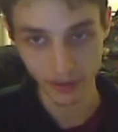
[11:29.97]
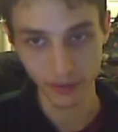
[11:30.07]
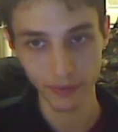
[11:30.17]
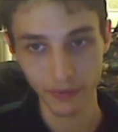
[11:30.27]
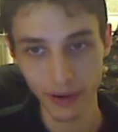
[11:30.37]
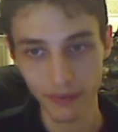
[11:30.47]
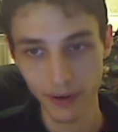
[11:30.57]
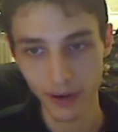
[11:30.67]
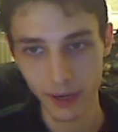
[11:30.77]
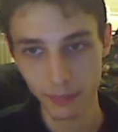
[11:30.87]
a favor
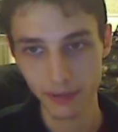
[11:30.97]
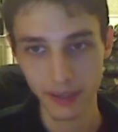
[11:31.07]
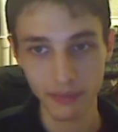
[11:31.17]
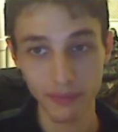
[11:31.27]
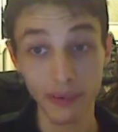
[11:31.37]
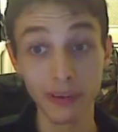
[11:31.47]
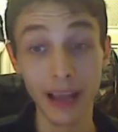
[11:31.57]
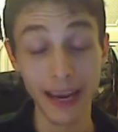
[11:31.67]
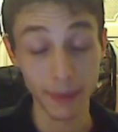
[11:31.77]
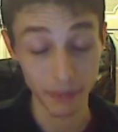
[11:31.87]
and
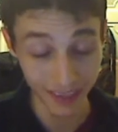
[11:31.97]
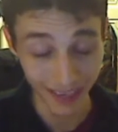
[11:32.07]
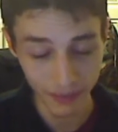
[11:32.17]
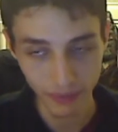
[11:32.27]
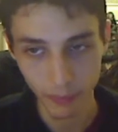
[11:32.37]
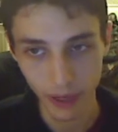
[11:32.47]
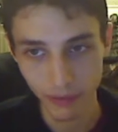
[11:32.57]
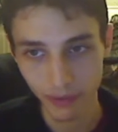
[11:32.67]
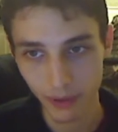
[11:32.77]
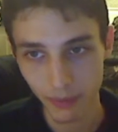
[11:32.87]
abstain from buying
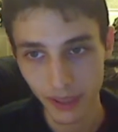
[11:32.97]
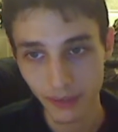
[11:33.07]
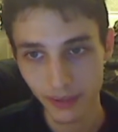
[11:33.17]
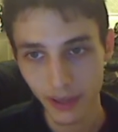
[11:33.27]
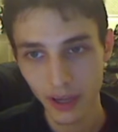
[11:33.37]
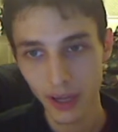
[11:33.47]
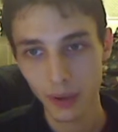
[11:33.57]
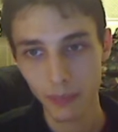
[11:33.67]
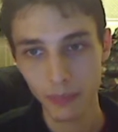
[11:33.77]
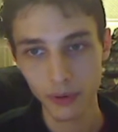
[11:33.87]
figurines
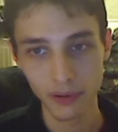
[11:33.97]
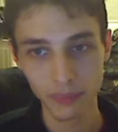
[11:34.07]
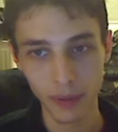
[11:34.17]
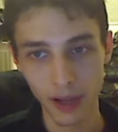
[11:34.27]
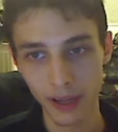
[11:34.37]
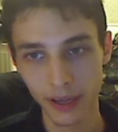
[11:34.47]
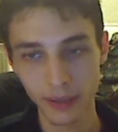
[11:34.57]
produced by